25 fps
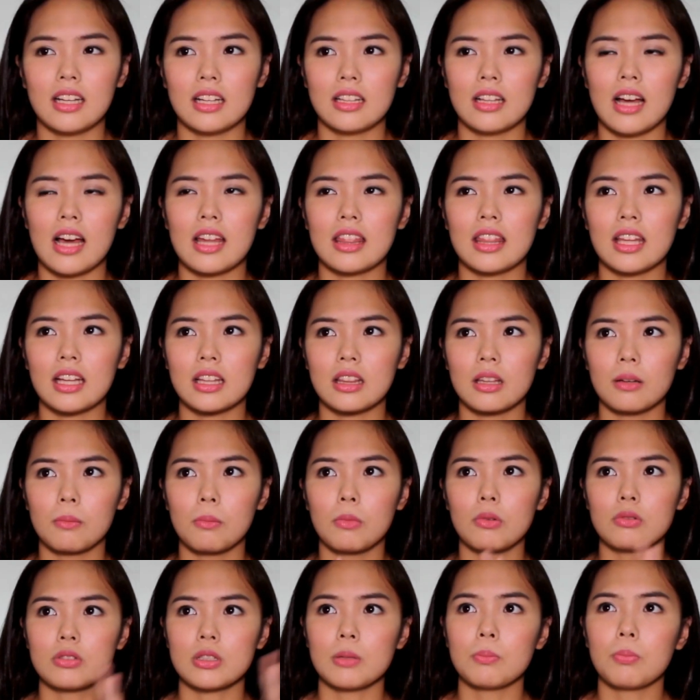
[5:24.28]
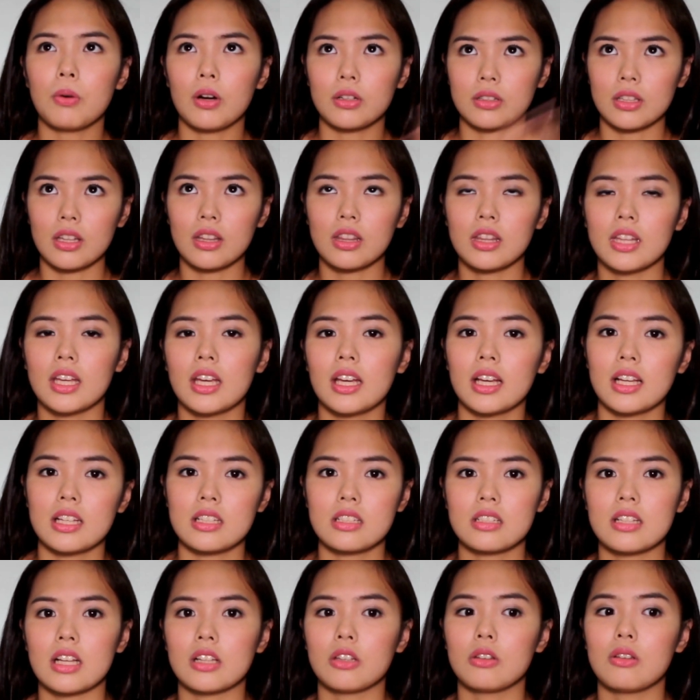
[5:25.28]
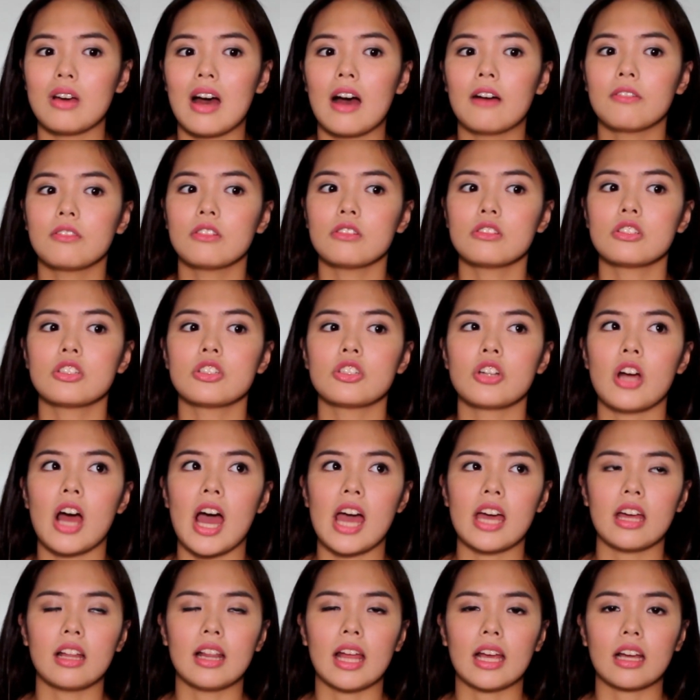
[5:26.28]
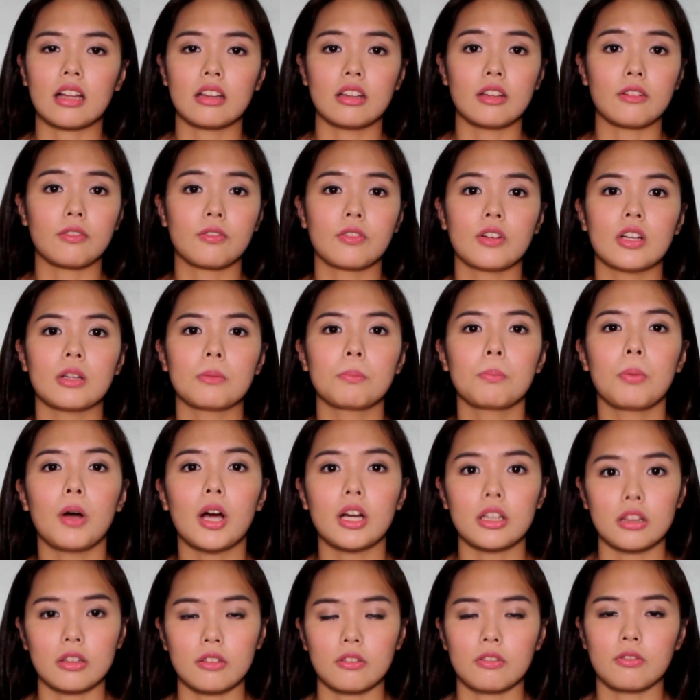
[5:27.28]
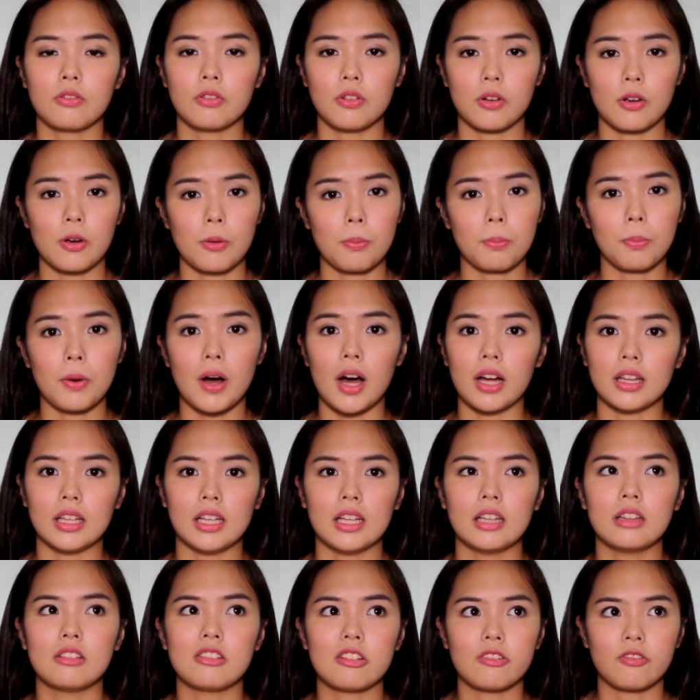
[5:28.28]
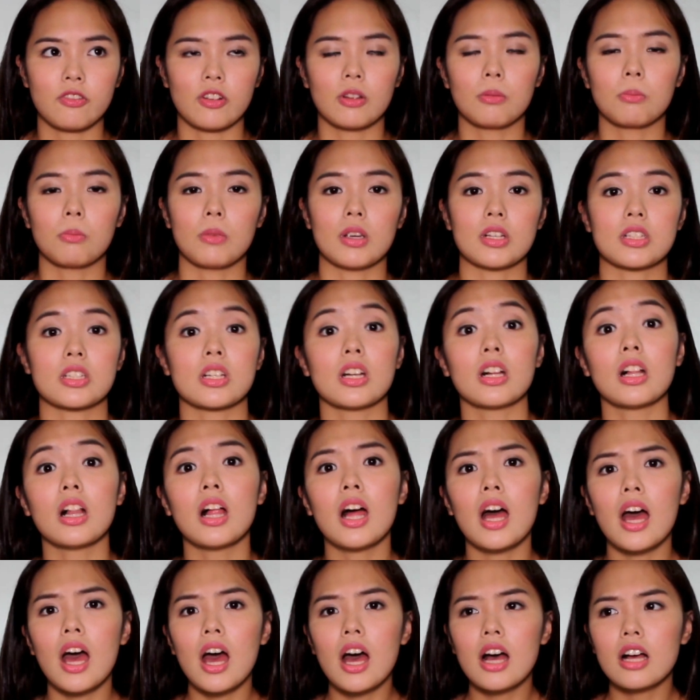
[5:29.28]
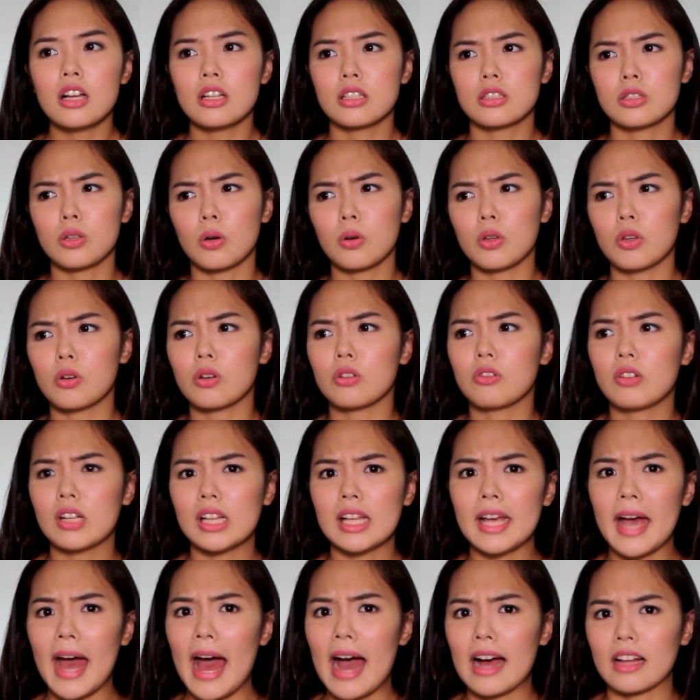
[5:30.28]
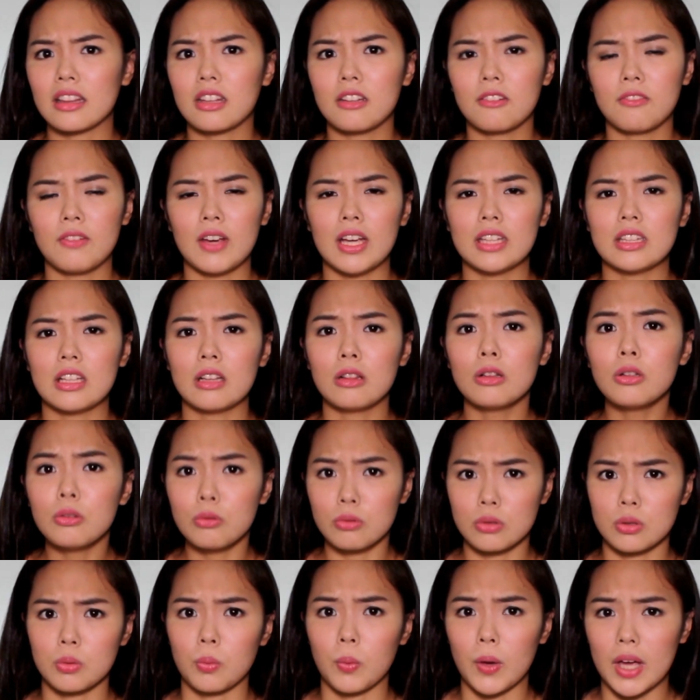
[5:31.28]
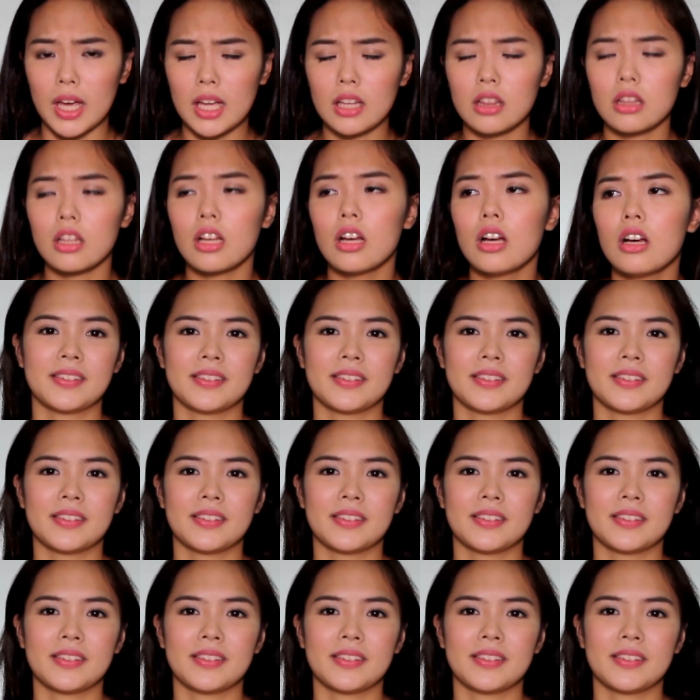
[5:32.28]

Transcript: then I think the most important thing is that you have to try like a different part of your body, different muscle, so you could really activate and lose weight.